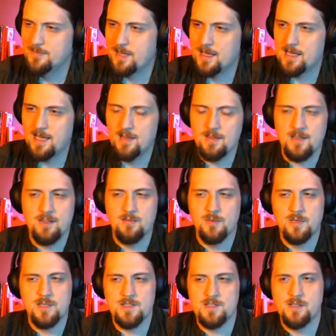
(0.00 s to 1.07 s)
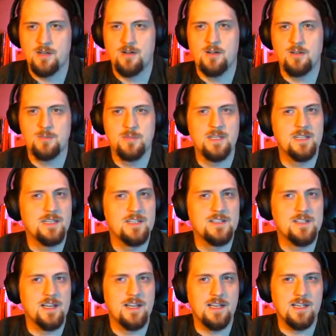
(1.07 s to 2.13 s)
I can't think of what it's called, but
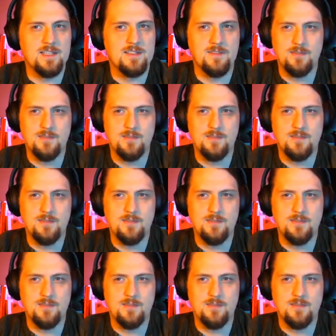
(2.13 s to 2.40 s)
it's